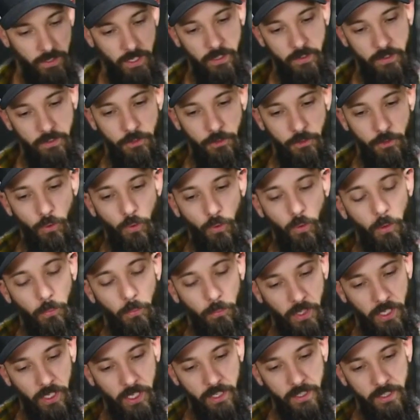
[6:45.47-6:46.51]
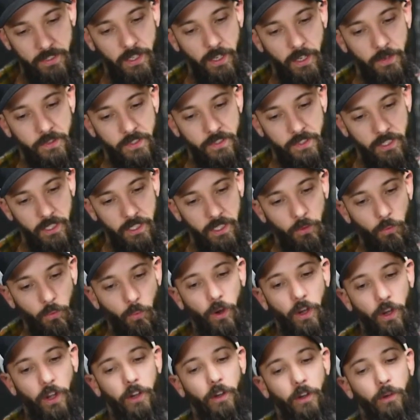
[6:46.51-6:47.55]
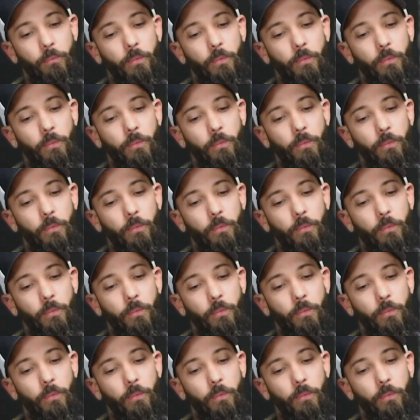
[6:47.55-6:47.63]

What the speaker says: that too, because I've seen where